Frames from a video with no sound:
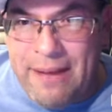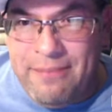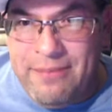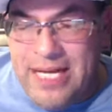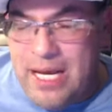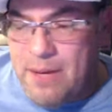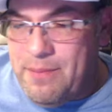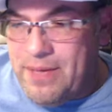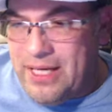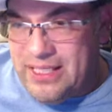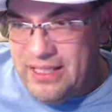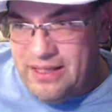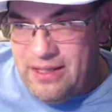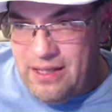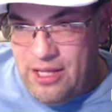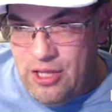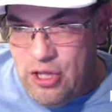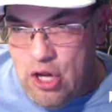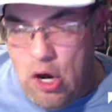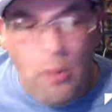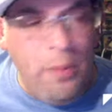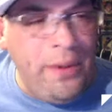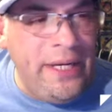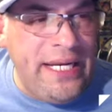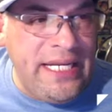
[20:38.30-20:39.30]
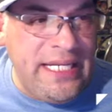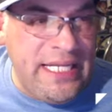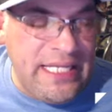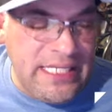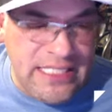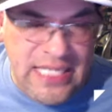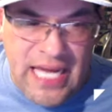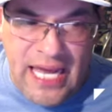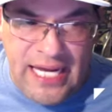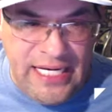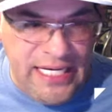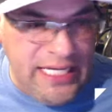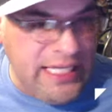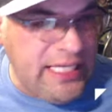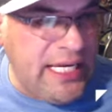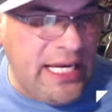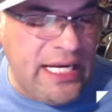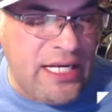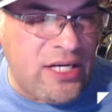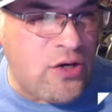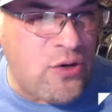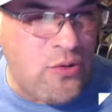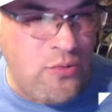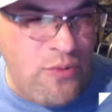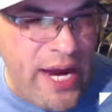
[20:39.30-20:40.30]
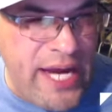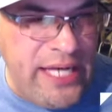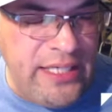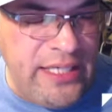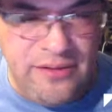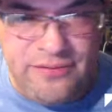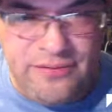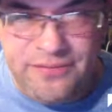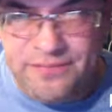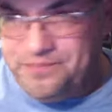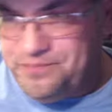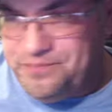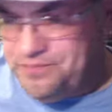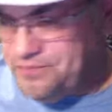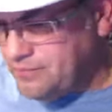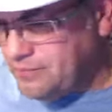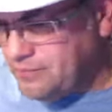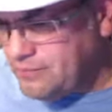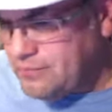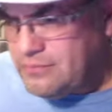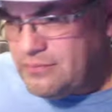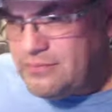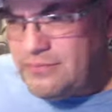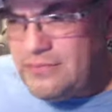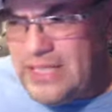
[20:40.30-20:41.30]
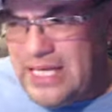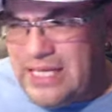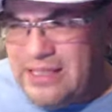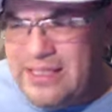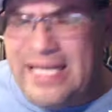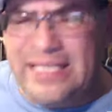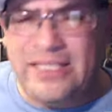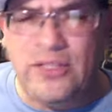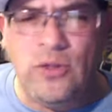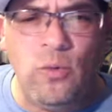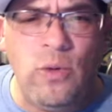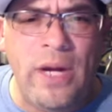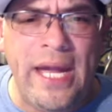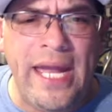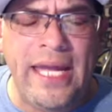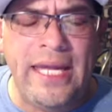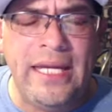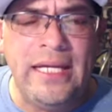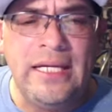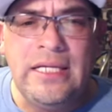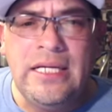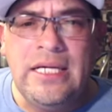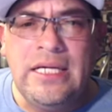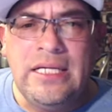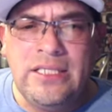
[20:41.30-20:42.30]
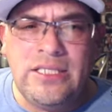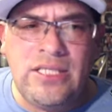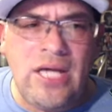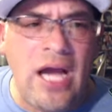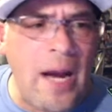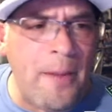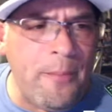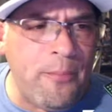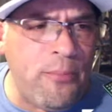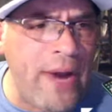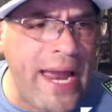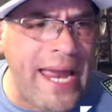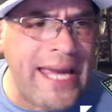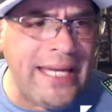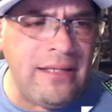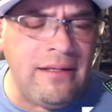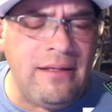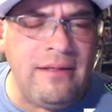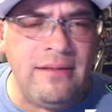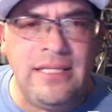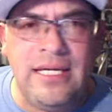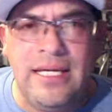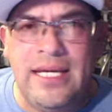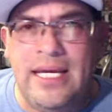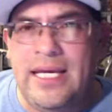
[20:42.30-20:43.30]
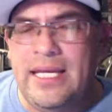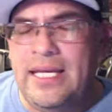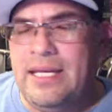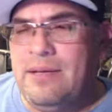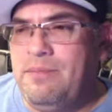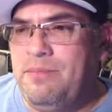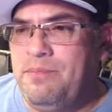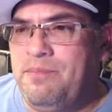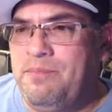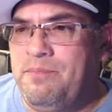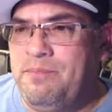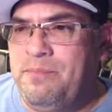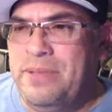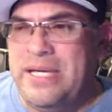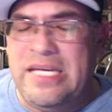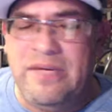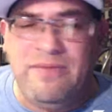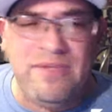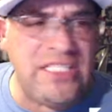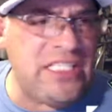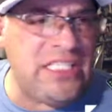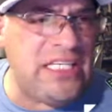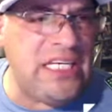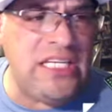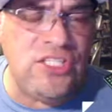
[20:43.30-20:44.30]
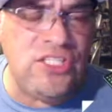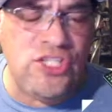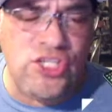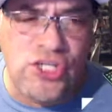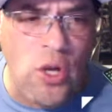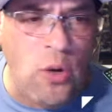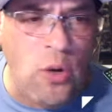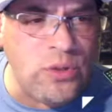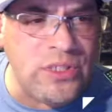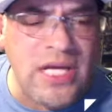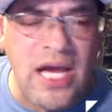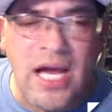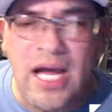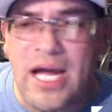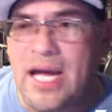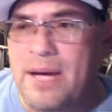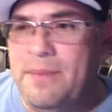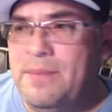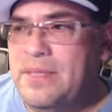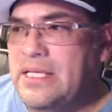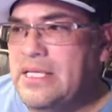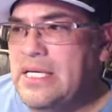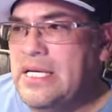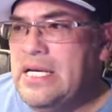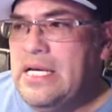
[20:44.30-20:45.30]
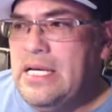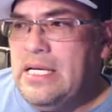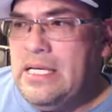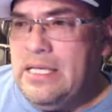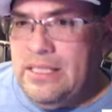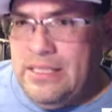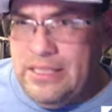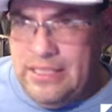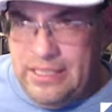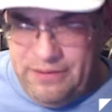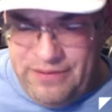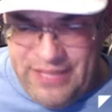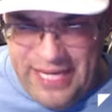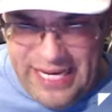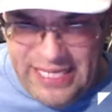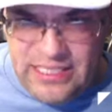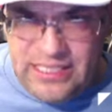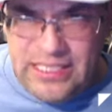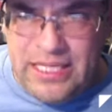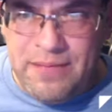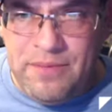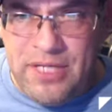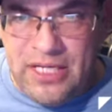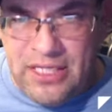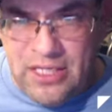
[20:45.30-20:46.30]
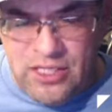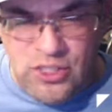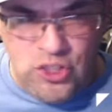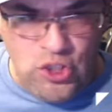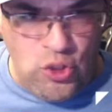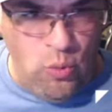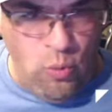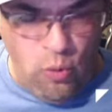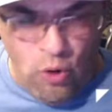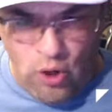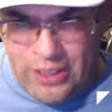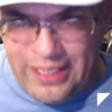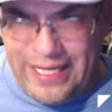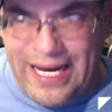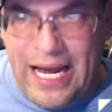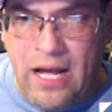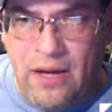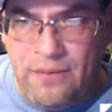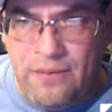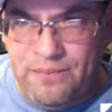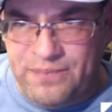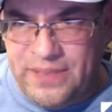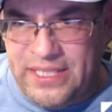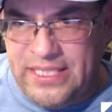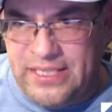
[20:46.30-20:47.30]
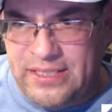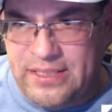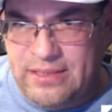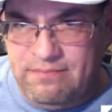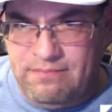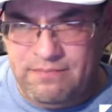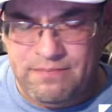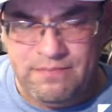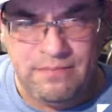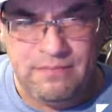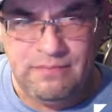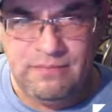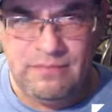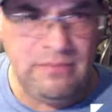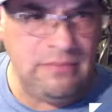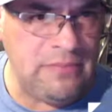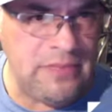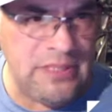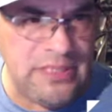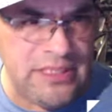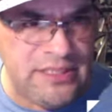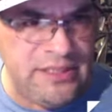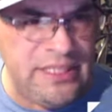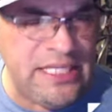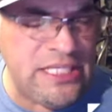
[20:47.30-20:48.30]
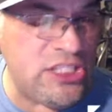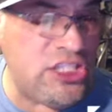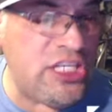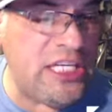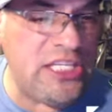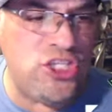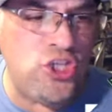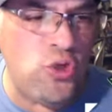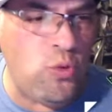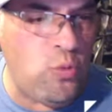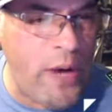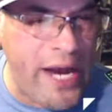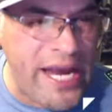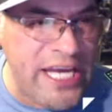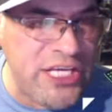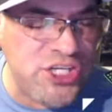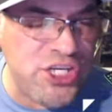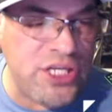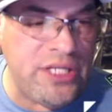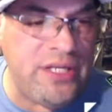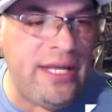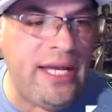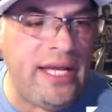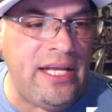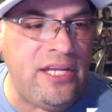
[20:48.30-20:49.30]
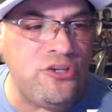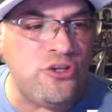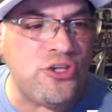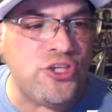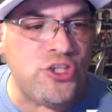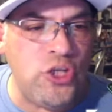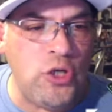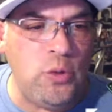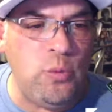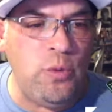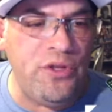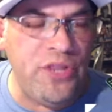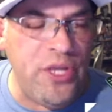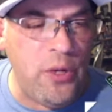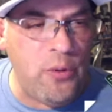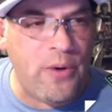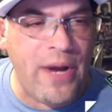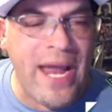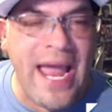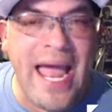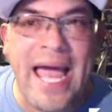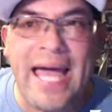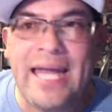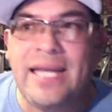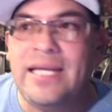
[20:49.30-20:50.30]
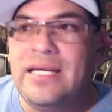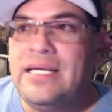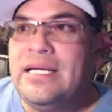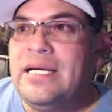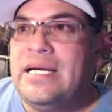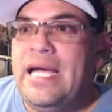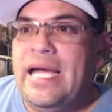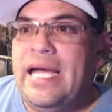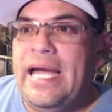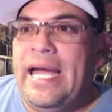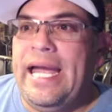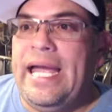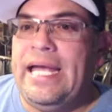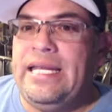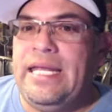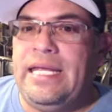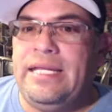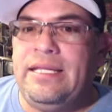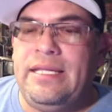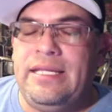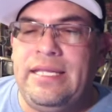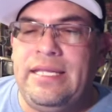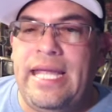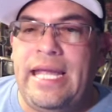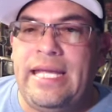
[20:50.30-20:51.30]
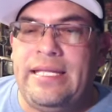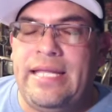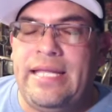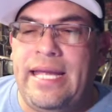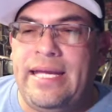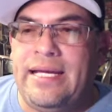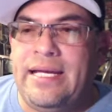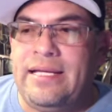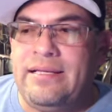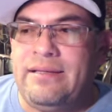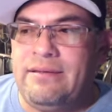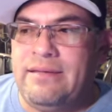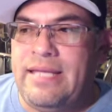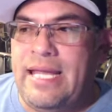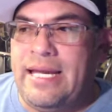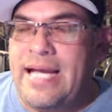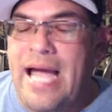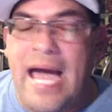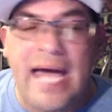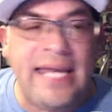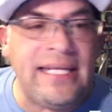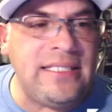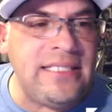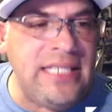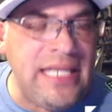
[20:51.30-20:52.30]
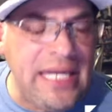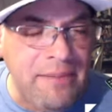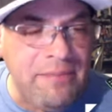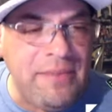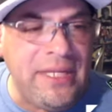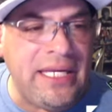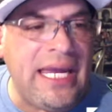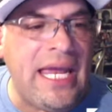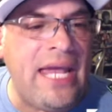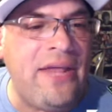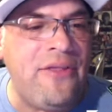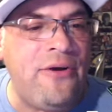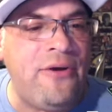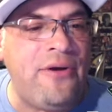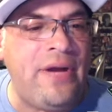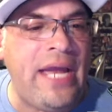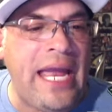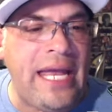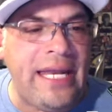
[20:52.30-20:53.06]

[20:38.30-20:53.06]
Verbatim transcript: like the way Top Rank did and PBC and Showtime. They seemed to, to work out these this situation. They understood where they were at, and then they they they got a team together and they moved forward. Where DAZN